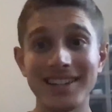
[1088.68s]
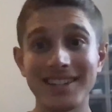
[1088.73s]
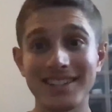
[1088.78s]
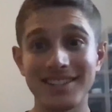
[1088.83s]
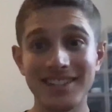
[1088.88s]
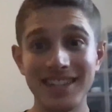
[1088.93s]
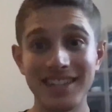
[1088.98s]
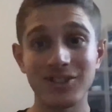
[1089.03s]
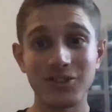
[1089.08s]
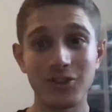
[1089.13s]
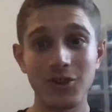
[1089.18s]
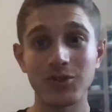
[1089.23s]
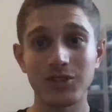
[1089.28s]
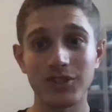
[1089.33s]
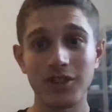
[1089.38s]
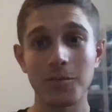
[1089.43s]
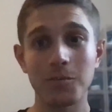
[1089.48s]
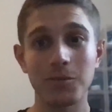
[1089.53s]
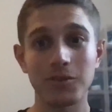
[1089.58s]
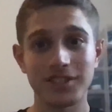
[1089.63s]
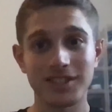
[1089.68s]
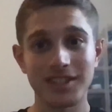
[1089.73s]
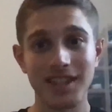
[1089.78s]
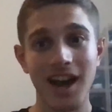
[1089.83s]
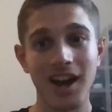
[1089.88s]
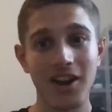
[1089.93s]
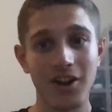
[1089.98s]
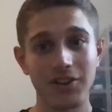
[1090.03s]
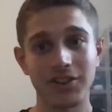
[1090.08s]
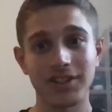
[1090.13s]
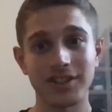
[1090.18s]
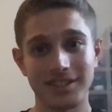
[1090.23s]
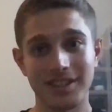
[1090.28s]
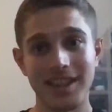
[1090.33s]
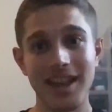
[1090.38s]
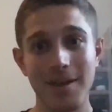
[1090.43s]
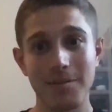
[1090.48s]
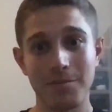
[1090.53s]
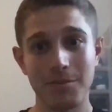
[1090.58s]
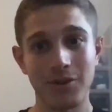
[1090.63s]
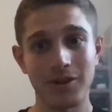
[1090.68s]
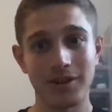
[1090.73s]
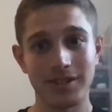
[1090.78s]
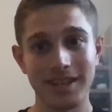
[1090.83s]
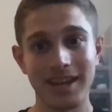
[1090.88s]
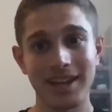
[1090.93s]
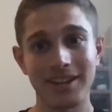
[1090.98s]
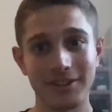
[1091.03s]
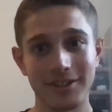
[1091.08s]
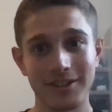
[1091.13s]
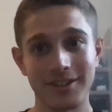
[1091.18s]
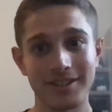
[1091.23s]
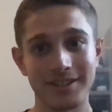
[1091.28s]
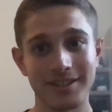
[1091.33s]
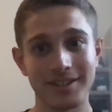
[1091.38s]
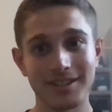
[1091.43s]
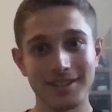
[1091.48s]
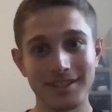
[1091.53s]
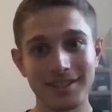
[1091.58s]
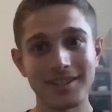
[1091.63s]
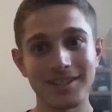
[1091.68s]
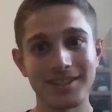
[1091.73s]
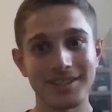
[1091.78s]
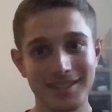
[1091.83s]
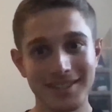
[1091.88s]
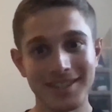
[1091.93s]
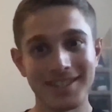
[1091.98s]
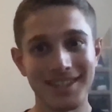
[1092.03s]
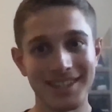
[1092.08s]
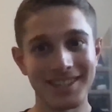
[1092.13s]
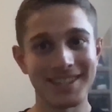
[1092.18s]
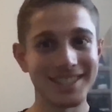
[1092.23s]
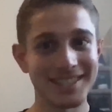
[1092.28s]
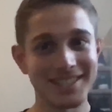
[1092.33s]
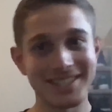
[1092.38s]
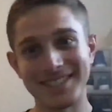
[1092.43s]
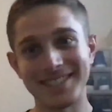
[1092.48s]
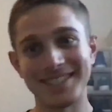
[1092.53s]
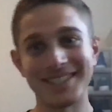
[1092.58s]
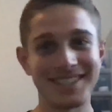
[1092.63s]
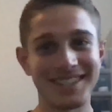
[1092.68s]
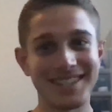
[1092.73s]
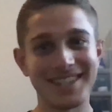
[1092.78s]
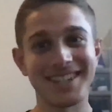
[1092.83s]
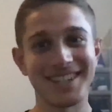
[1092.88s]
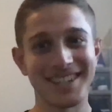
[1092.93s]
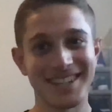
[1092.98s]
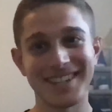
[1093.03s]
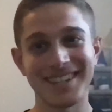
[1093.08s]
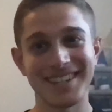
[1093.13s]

not. It's those numbers not on the stat book that are a little.